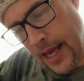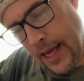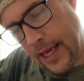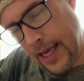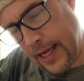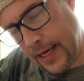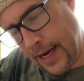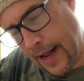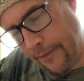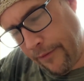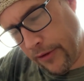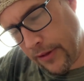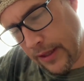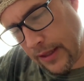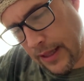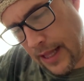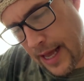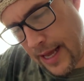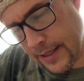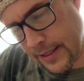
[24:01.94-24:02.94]
He had
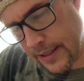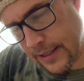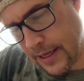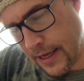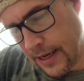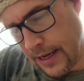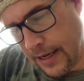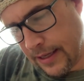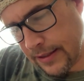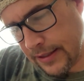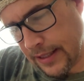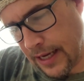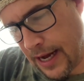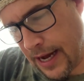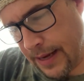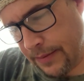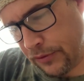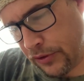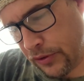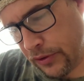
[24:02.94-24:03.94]
nevertheless
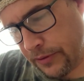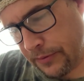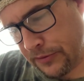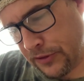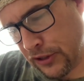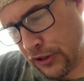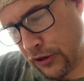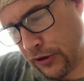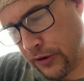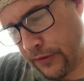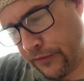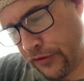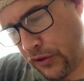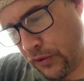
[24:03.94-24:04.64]
time to observe